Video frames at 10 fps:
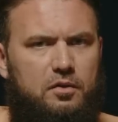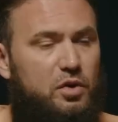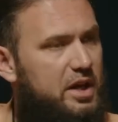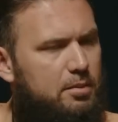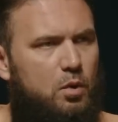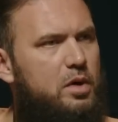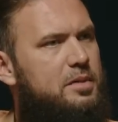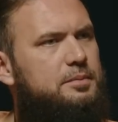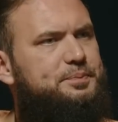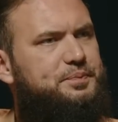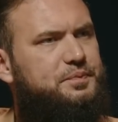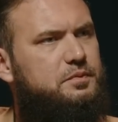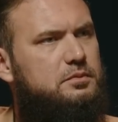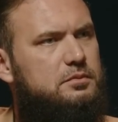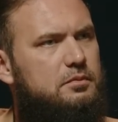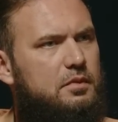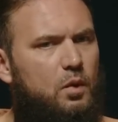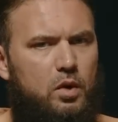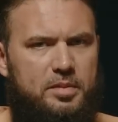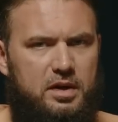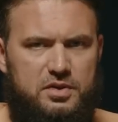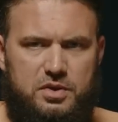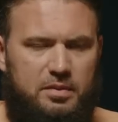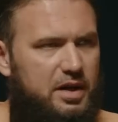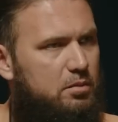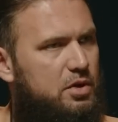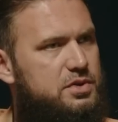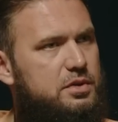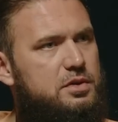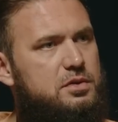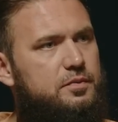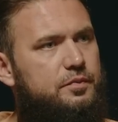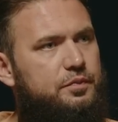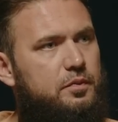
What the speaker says: forget about women. Women are some kind of monsters.